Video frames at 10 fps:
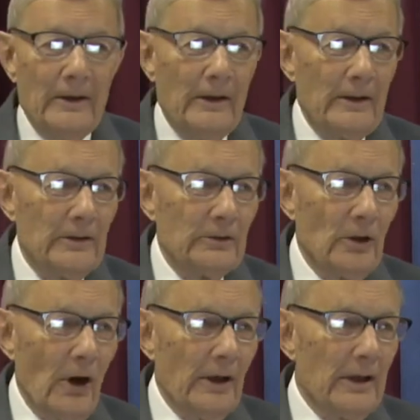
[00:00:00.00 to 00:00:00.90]
Uh, they're
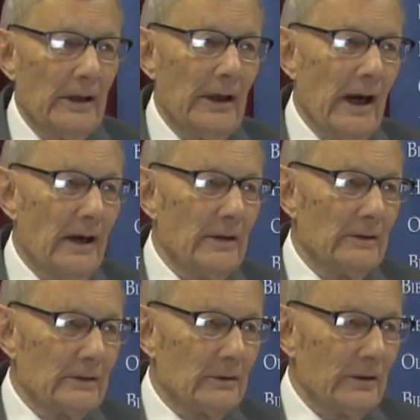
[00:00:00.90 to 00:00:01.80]
talking
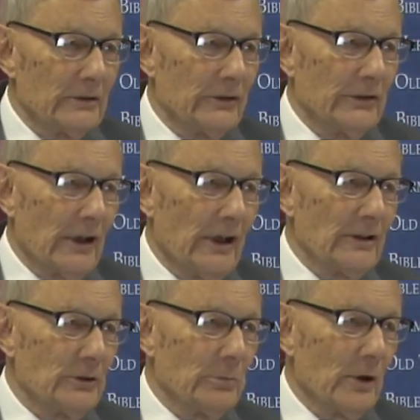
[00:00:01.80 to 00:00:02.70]
now, of course, in the
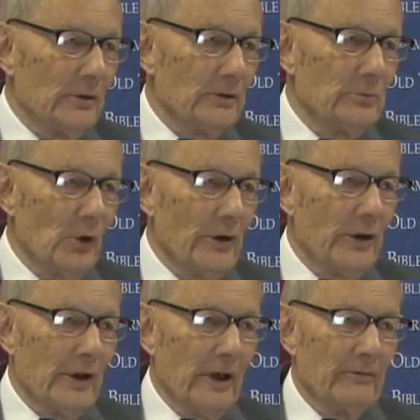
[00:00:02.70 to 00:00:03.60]
hospitals
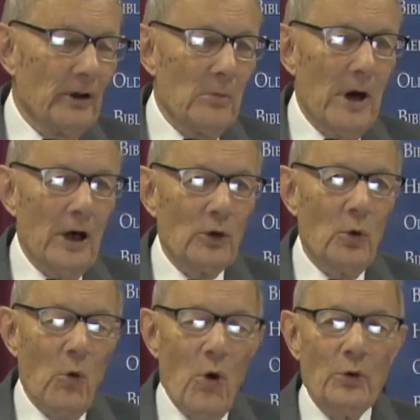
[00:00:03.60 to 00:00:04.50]
more than ever
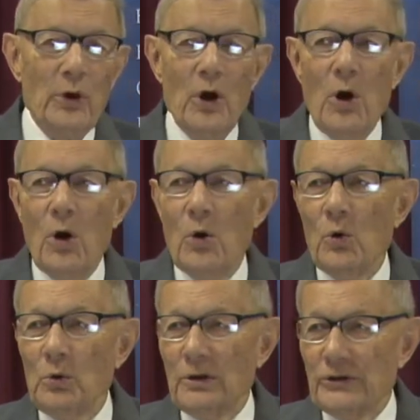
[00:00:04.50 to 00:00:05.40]
about, quote,
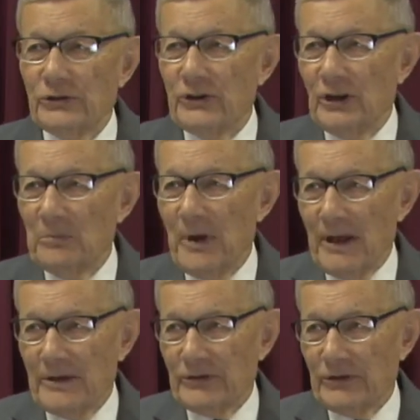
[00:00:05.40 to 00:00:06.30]
holistic
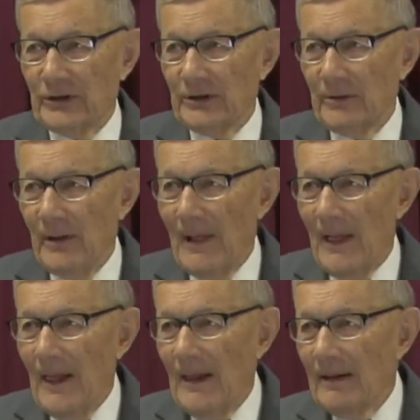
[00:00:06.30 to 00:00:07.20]
medicine,
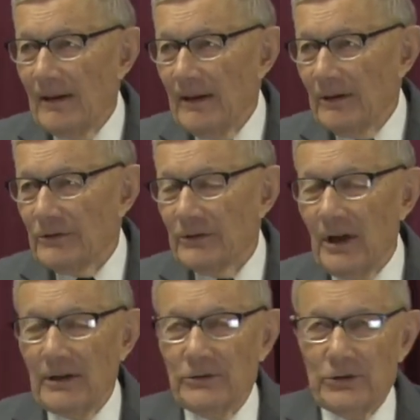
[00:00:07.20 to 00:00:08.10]
that it's
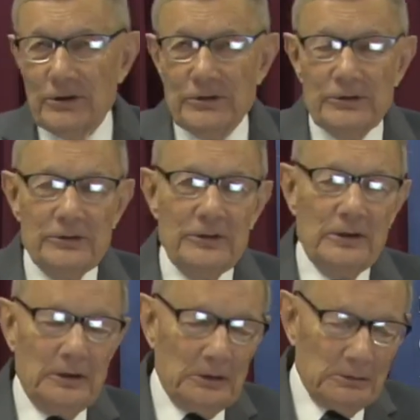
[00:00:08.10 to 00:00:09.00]
not
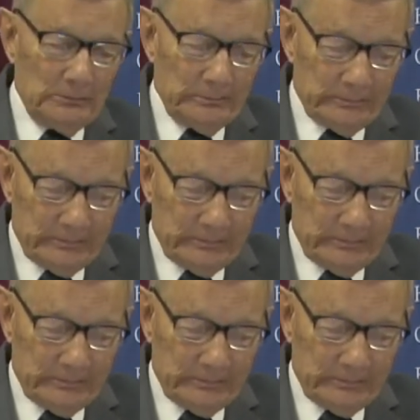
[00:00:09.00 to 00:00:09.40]
just uh,